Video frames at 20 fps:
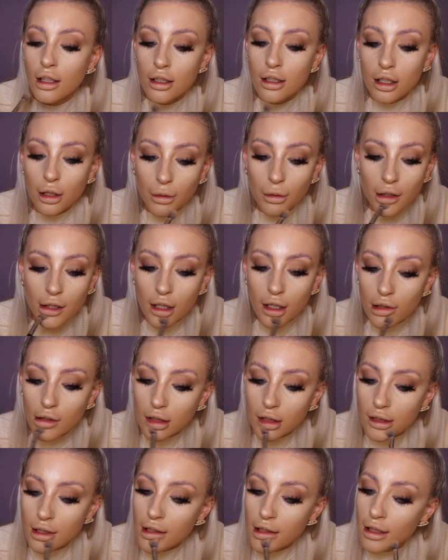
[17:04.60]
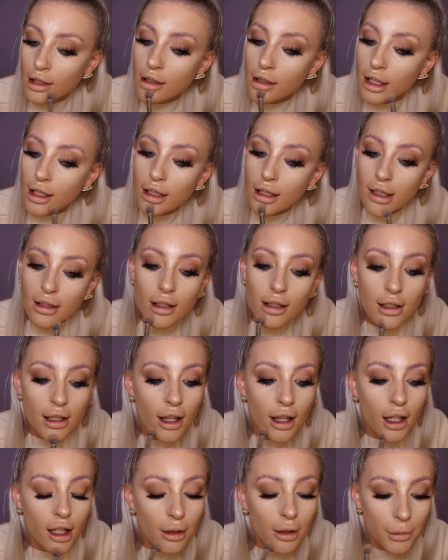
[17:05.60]
So when I use concealer that is the
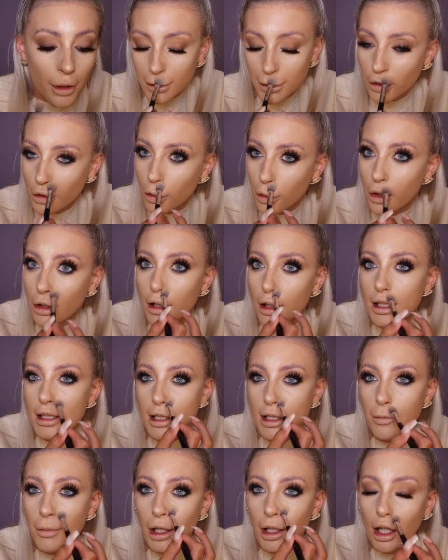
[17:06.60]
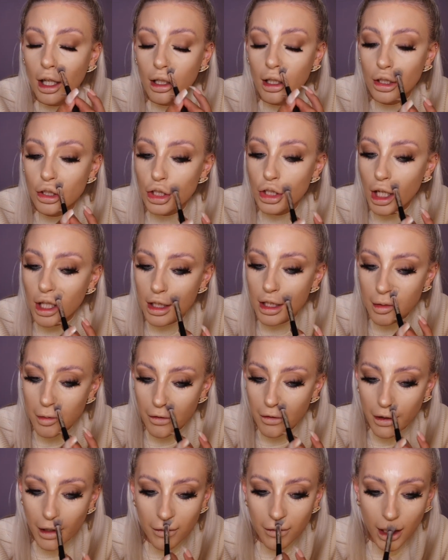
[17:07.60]
same or a similar shade to my
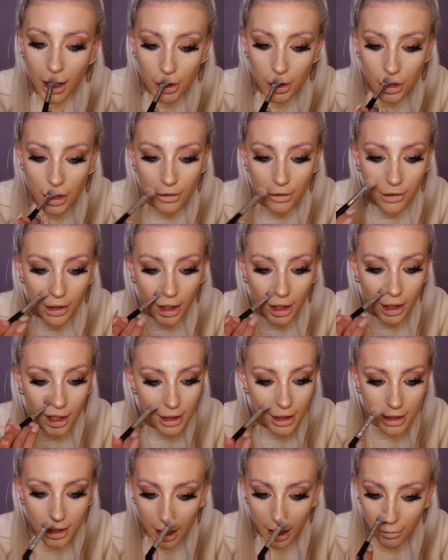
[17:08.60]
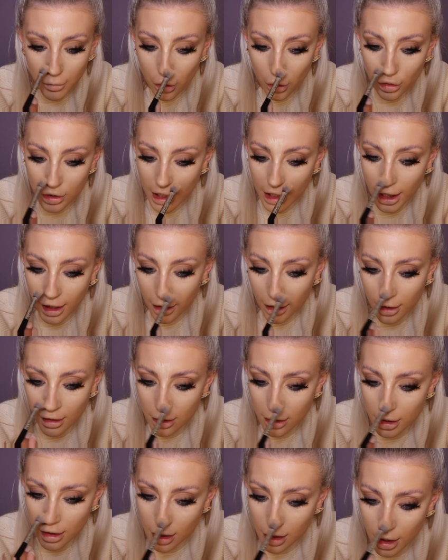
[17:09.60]
foundation, I feel like I stay more
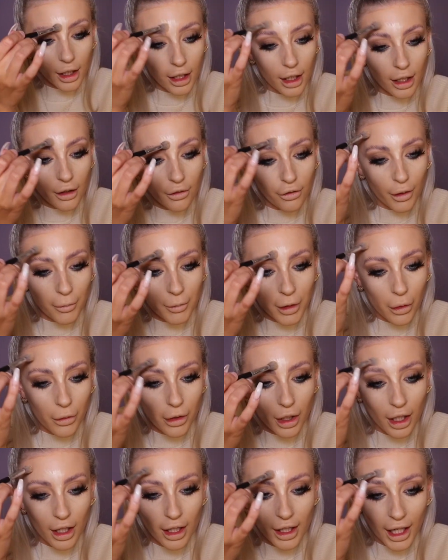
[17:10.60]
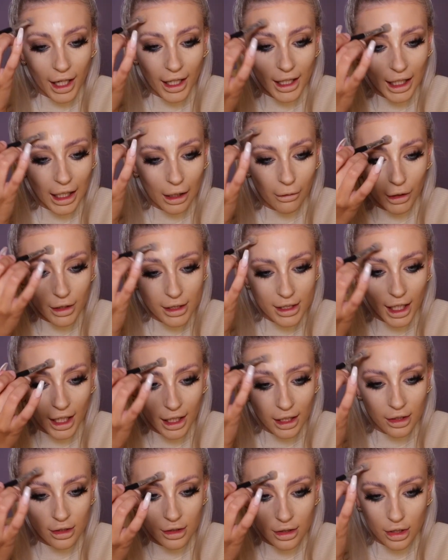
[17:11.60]
tanned. If I'm going on a night out, I
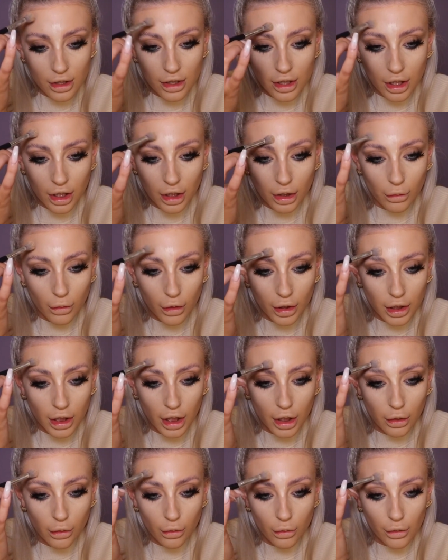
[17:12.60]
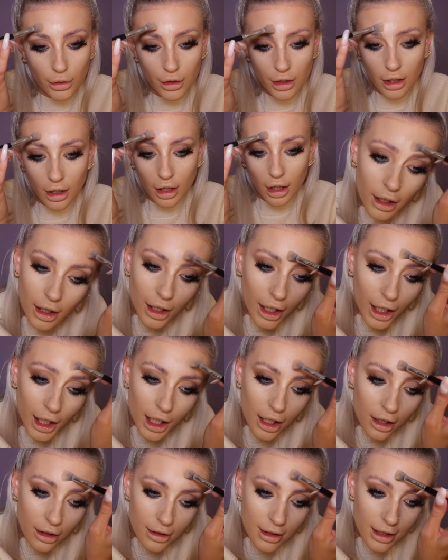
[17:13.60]
tend to use a
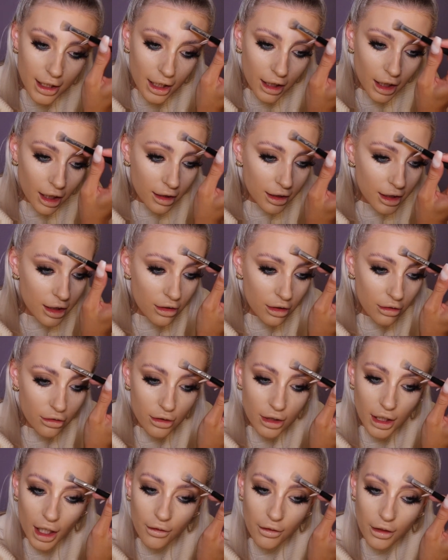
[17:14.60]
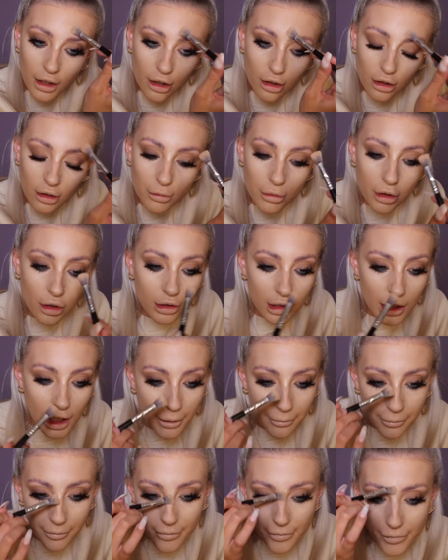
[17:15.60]
lighter concealer because it does definitely look more
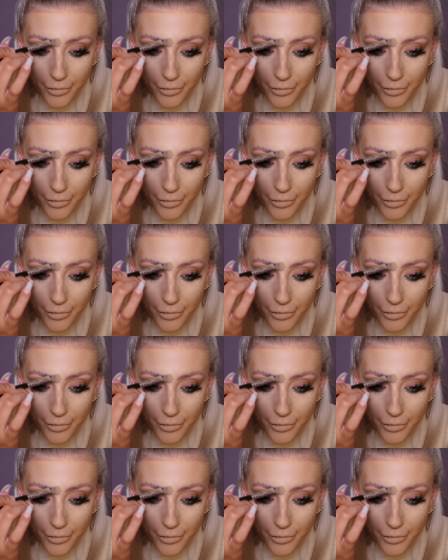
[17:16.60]
glam.